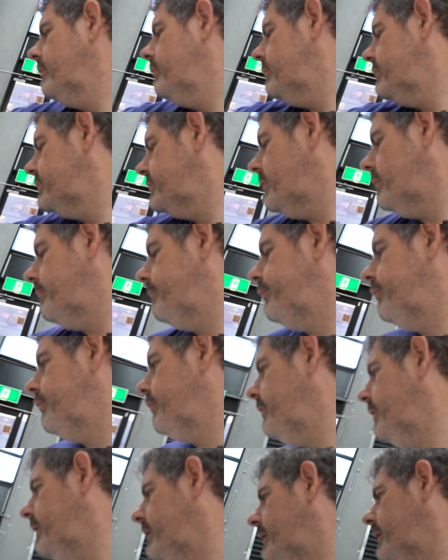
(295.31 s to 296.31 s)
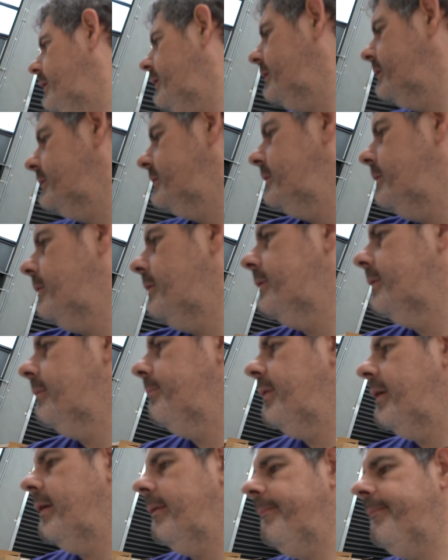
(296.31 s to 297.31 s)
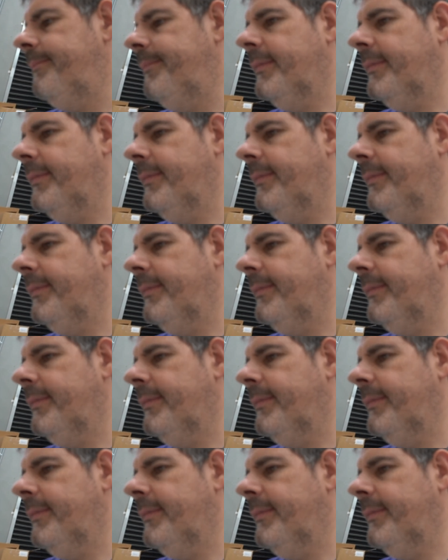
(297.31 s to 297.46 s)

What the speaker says: which I'm pretty excited about.